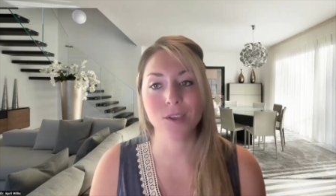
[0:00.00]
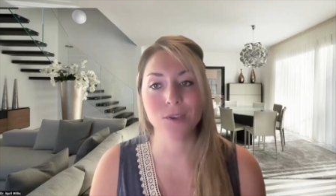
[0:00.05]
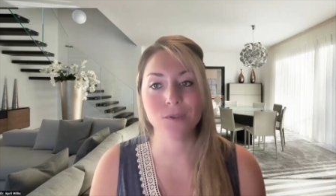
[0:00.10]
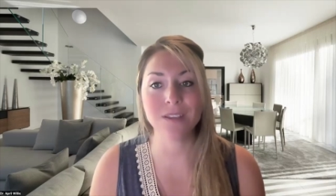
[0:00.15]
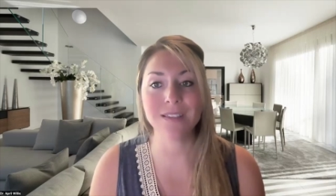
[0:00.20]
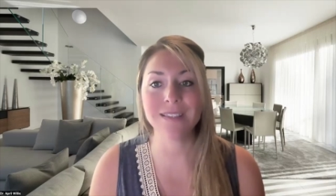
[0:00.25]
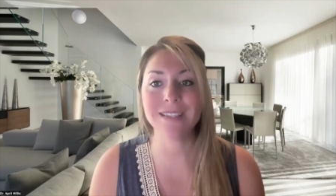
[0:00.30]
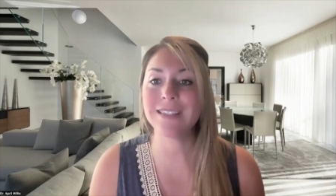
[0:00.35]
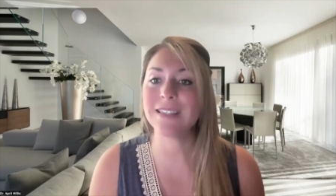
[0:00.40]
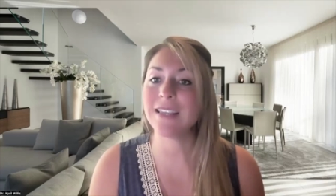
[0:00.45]
You
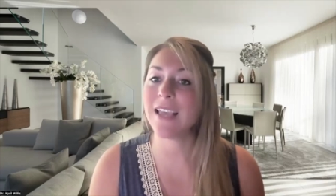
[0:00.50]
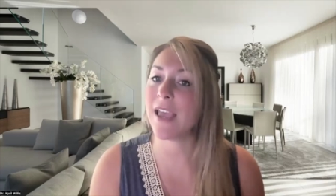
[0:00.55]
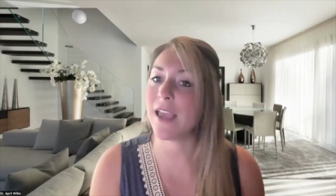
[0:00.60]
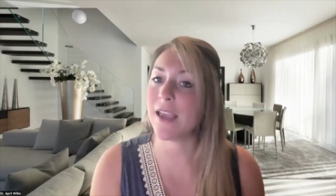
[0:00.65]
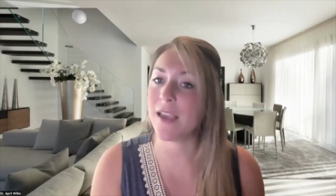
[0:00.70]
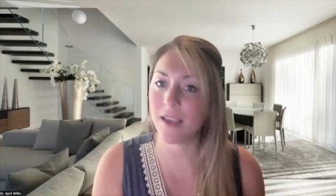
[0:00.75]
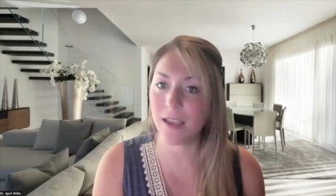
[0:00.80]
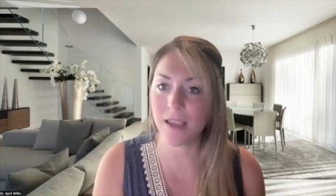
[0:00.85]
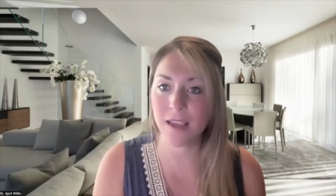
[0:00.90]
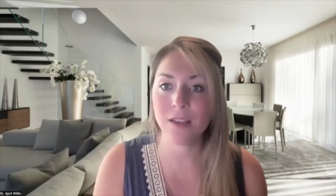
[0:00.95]
need to
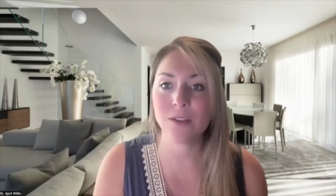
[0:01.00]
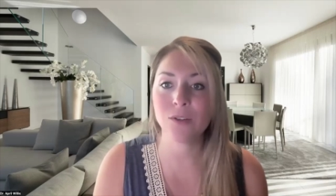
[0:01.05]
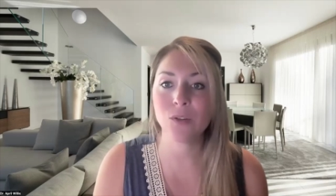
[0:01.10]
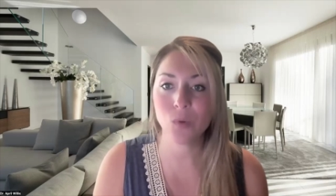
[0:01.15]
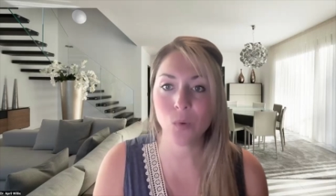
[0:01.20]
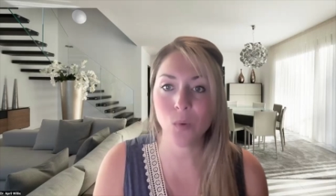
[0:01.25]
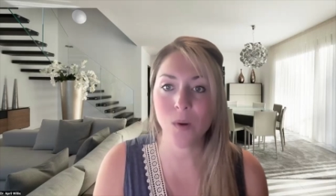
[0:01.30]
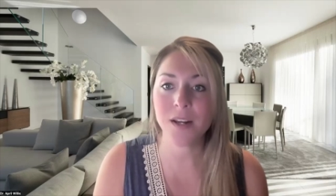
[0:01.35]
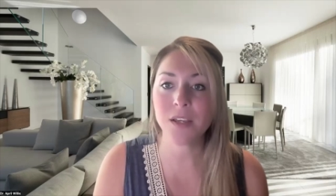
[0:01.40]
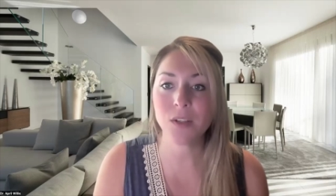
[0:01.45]
say, in
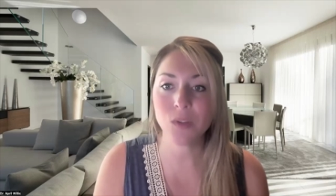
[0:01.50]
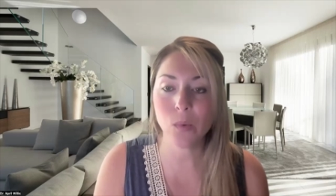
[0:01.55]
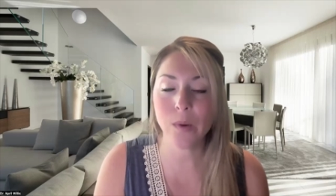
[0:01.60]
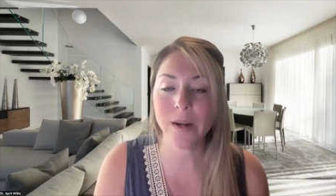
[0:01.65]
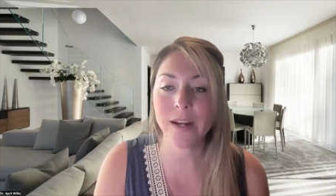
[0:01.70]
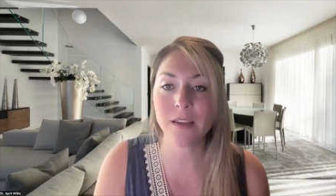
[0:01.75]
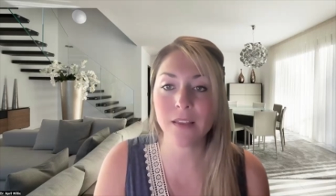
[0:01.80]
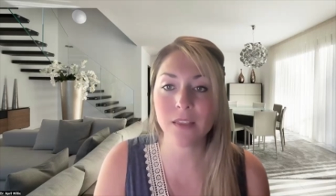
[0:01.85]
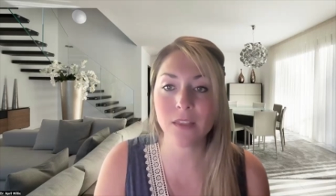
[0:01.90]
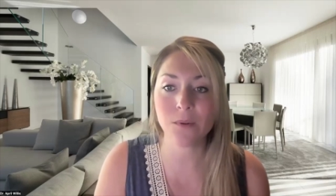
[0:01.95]

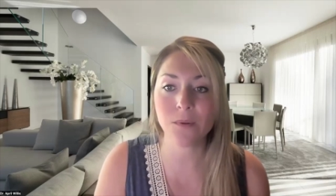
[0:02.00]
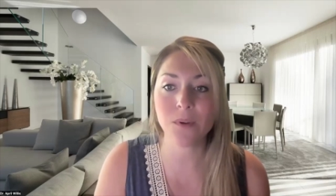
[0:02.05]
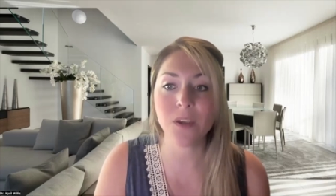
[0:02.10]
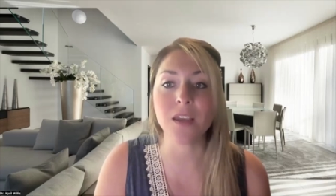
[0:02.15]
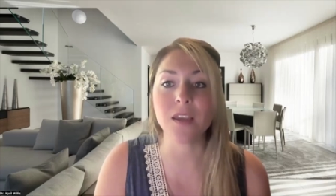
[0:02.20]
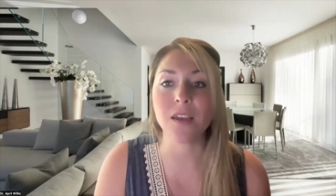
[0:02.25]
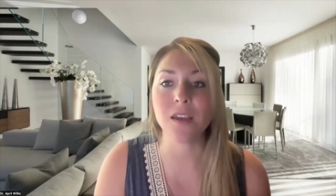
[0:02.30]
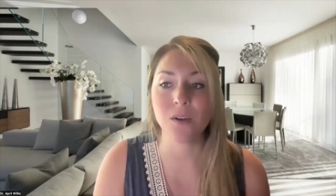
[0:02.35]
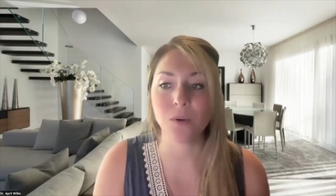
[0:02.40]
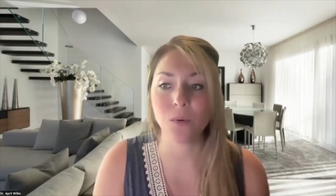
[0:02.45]

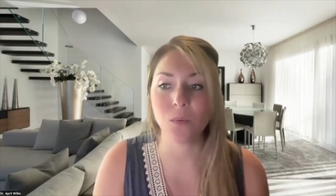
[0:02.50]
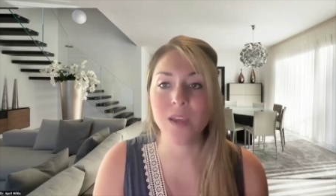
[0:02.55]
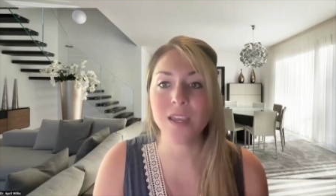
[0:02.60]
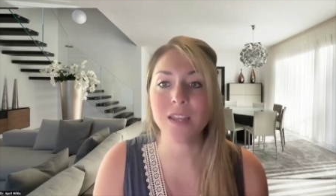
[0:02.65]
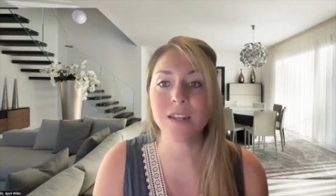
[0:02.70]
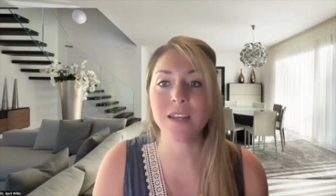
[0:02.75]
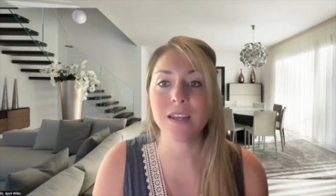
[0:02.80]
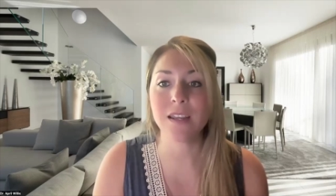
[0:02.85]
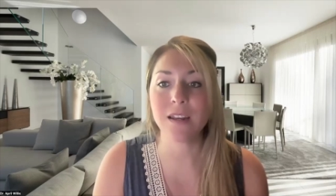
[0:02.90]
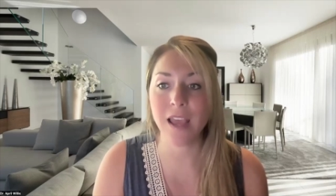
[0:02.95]
2023, we
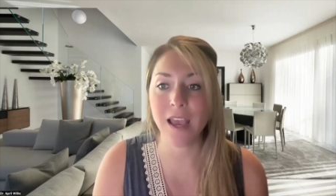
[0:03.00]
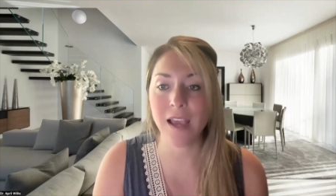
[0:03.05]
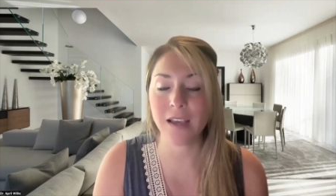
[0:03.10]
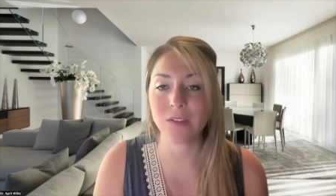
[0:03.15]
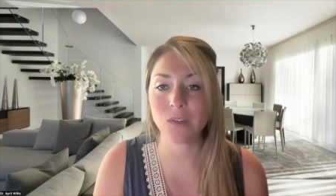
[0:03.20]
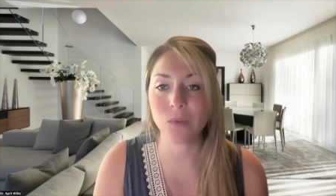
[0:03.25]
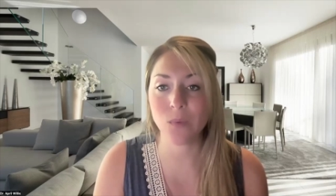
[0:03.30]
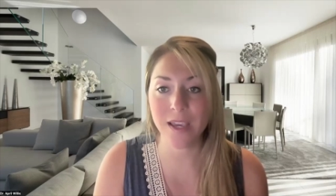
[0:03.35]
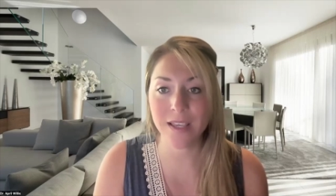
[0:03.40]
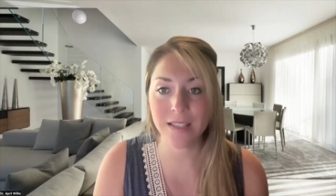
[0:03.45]
did
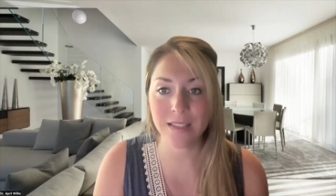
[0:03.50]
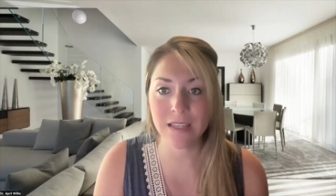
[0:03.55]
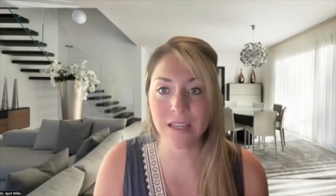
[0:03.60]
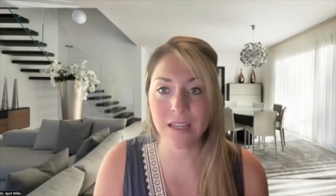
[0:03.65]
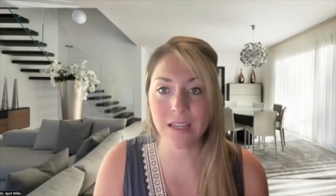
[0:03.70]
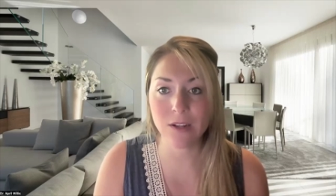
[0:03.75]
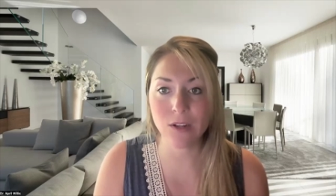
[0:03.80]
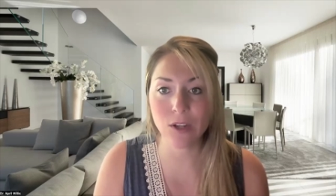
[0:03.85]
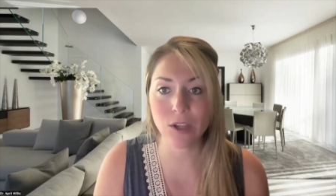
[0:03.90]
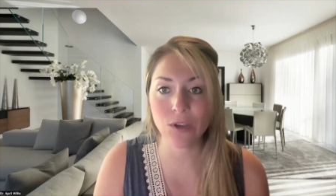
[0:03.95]

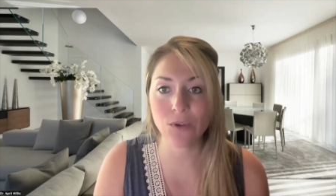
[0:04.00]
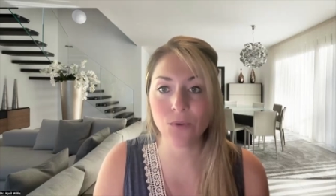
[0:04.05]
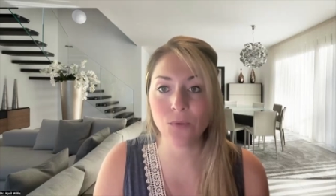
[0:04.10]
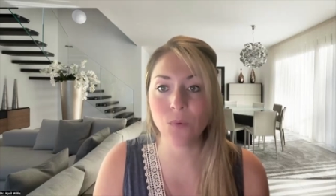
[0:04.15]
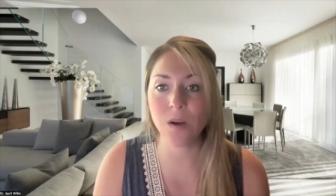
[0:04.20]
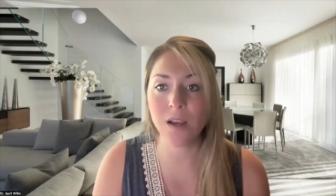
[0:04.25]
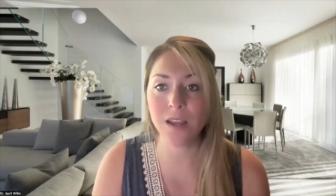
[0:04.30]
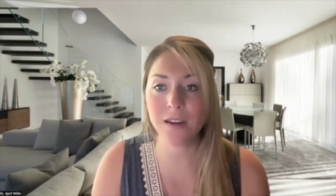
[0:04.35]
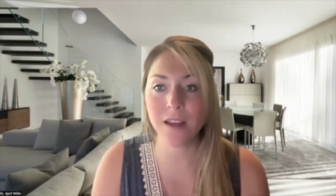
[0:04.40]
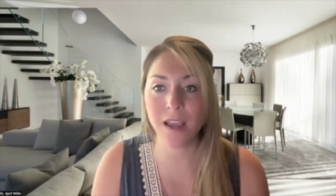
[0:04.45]
XYZ in
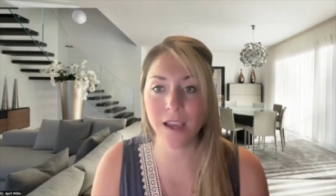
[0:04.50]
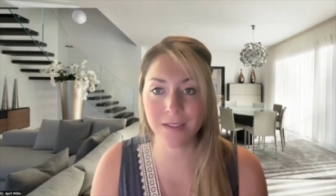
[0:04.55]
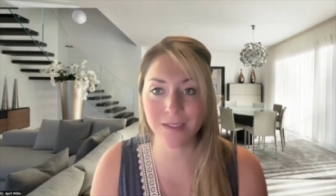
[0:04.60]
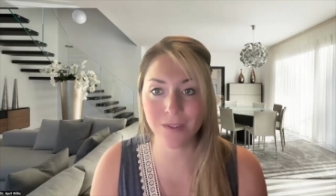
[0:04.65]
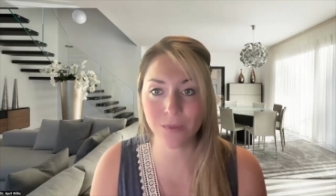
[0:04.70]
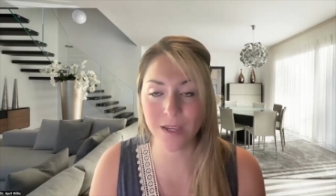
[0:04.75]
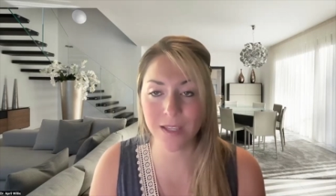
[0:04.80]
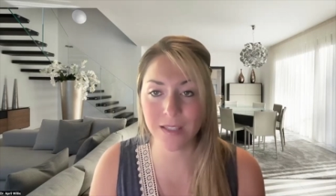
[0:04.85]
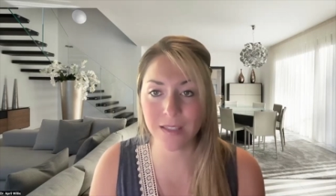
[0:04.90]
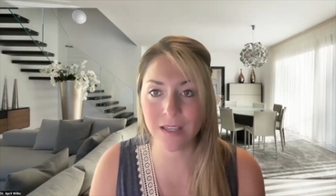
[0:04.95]
Q1,
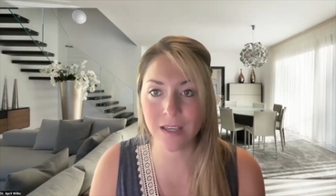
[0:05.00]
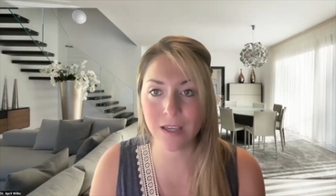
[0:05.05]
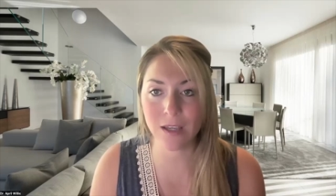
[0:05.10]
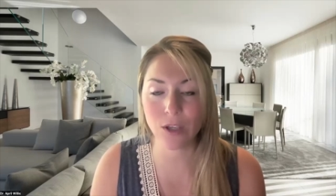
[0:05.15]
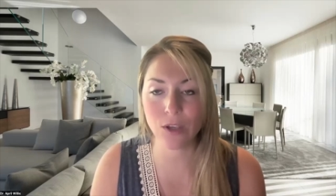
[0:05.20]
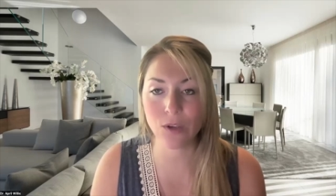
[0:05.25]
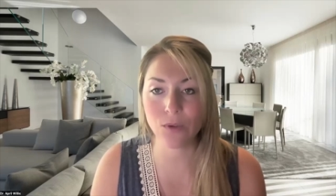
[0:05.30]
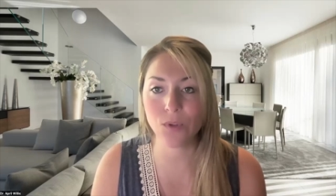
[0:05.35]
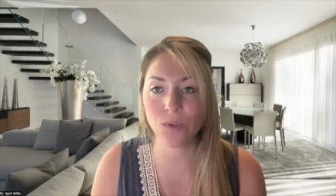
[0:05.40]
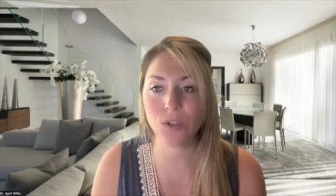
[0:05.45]
XYZ in
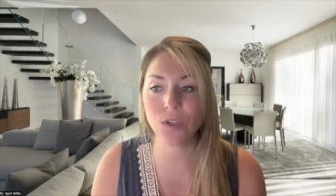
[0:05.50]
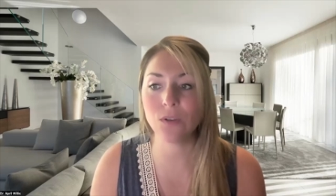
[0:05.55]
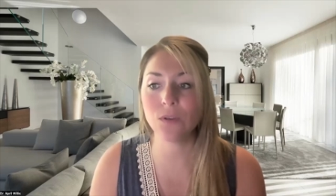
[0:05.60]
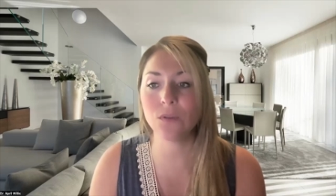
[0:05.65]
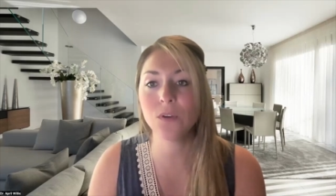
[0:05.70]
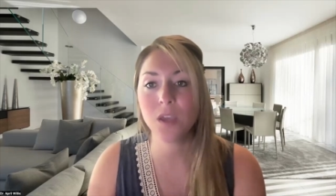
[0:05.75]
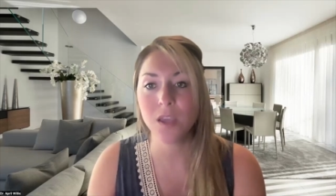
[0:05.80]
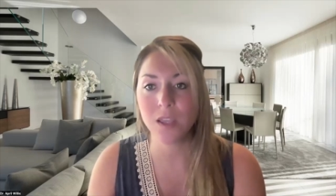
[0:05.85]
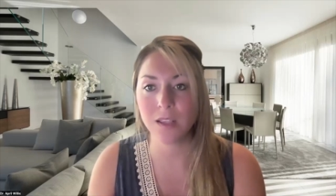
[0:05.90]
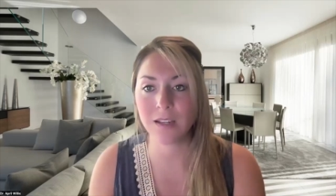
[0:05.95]

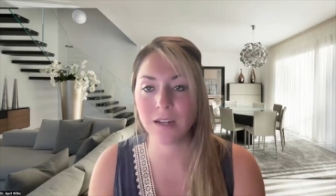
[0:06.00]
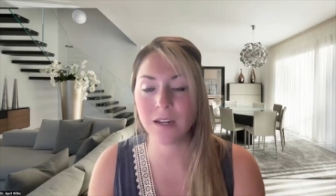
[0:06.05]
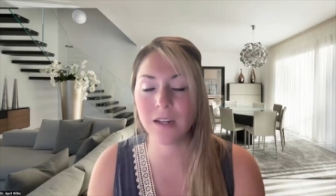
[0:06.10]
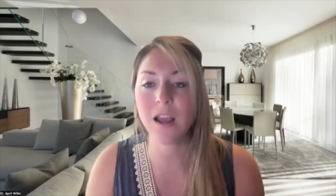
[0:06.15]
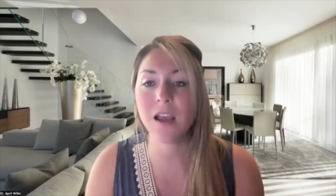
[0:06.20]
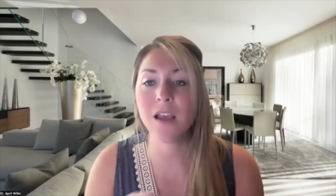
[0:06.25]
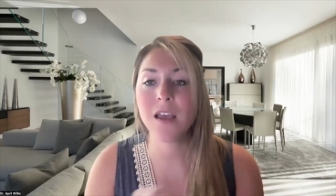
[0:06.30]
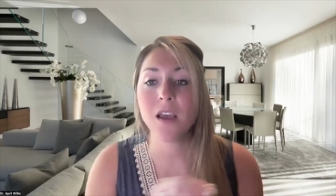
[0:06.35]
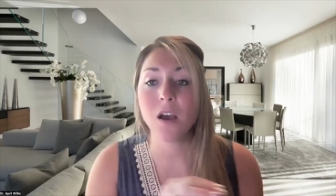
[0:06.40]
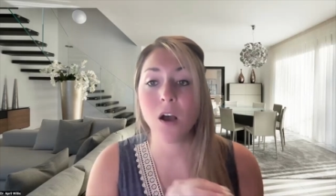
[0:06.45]
Q2, da da da.